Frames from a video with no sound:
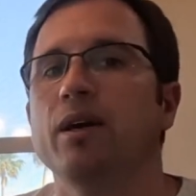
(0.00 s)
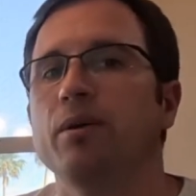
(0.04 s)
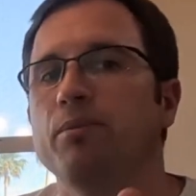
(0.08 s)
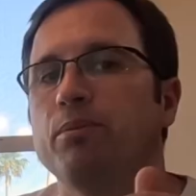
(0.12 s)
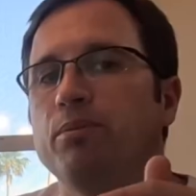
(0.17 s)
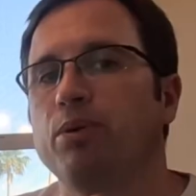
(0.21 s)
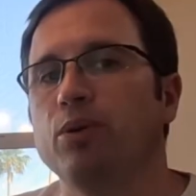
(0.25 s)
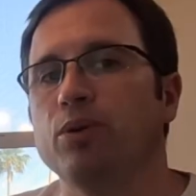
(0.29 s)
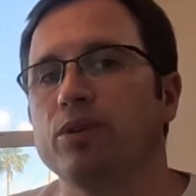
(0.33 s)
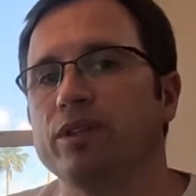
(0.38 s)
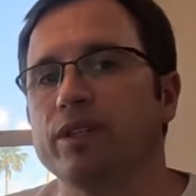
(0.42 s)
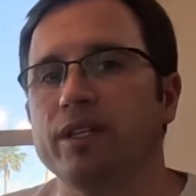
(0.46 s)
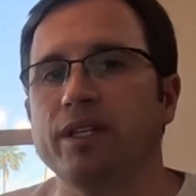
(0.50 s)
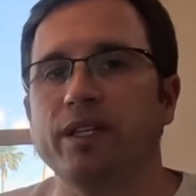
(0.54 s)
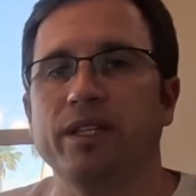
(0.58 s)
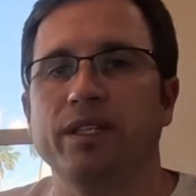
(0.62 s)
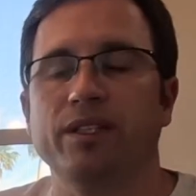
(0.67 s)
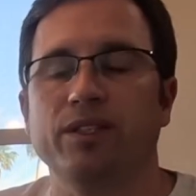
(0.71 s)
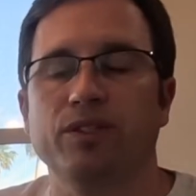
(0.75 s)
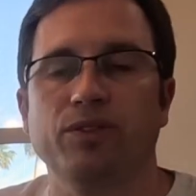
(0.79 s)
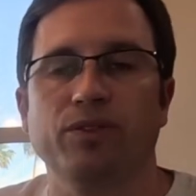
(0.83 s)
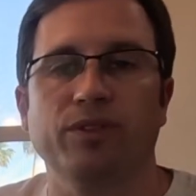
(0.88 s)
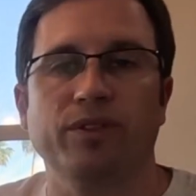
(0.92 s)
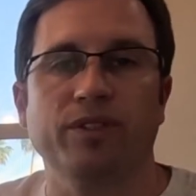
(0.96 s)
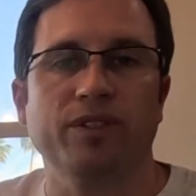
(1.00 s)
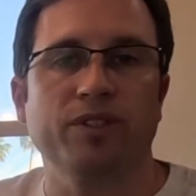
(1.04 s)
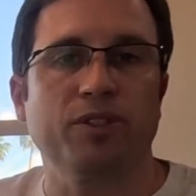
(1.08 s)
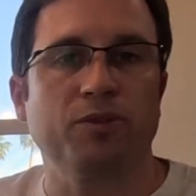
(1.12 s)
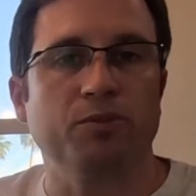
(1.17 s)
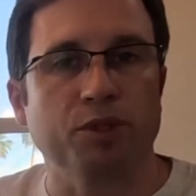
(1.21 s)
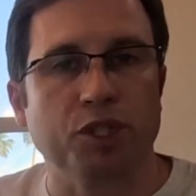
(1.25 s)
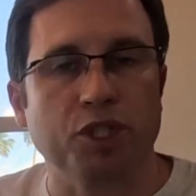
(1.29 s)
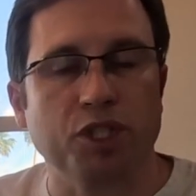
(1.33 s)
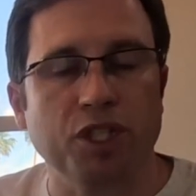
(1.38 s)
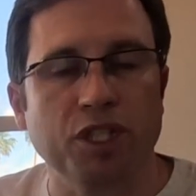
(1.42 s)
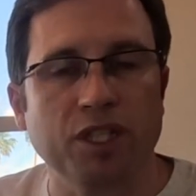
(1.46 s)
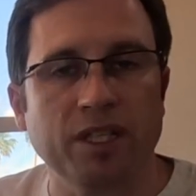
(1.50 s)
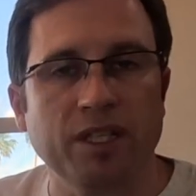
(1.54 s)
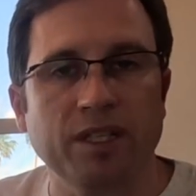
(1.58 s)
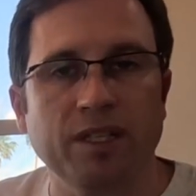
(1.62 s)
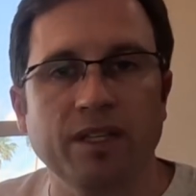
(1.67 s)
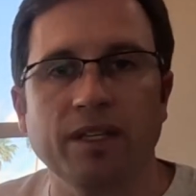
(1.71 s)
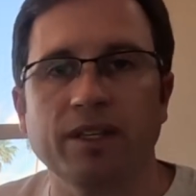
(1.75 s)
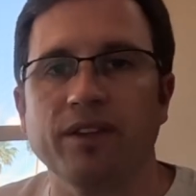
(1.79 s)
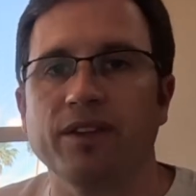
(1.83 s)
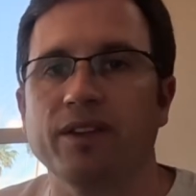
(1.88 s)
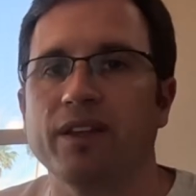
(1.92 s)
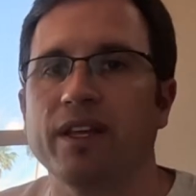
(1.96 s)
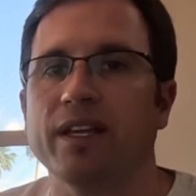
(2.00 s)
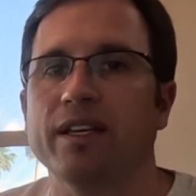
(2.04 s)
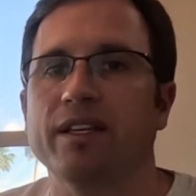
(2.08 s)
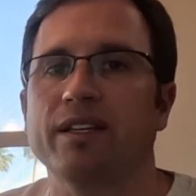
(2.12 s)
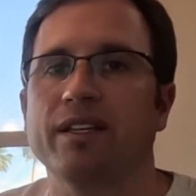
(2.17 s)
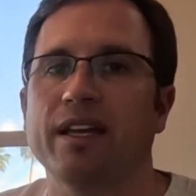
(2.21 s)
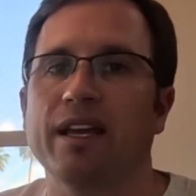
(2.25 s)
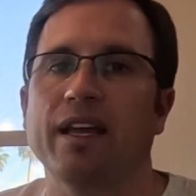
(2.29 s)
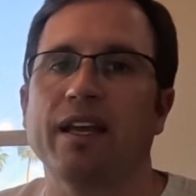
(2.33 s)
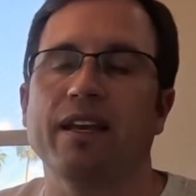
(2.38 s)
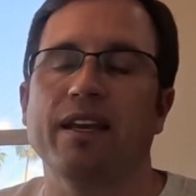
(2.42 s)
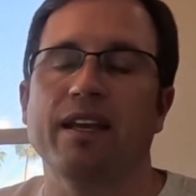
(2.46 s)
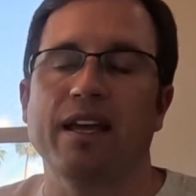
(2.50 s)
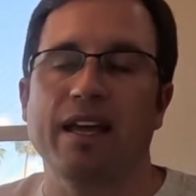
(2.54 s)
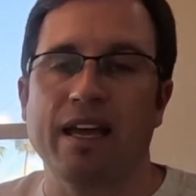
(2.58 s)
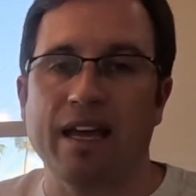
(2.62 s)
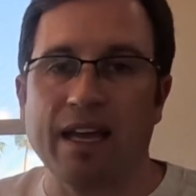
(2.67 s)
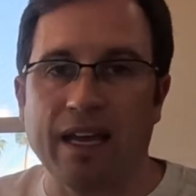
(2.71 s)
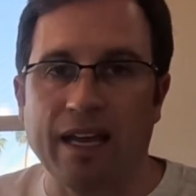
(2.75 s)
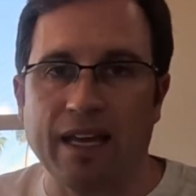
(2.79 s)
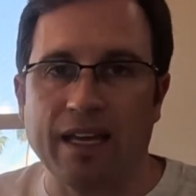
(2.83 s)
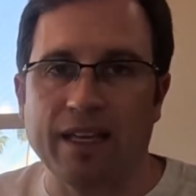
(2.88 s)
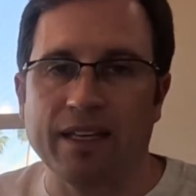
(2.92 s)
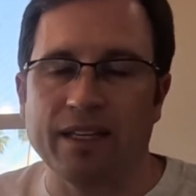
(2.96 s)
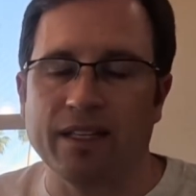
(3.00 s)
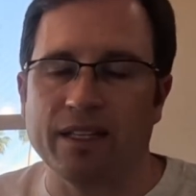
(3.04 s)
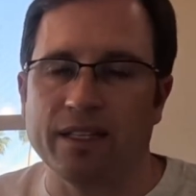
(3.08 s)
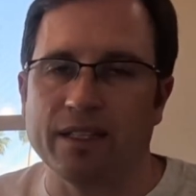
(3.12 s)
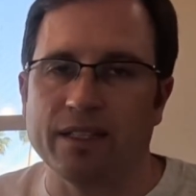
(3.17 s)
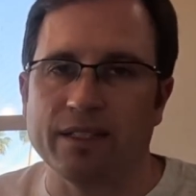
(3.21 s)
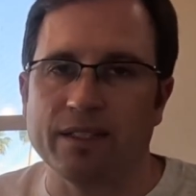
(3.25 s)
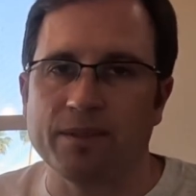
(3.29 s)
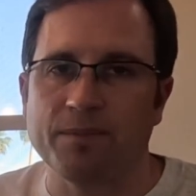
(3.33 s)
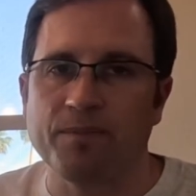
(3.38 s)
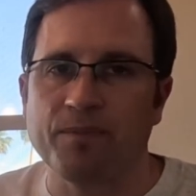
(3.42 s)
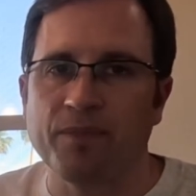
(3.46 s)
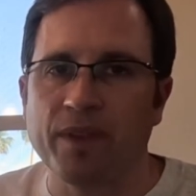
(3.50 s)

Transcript: put into this machine that can handle it.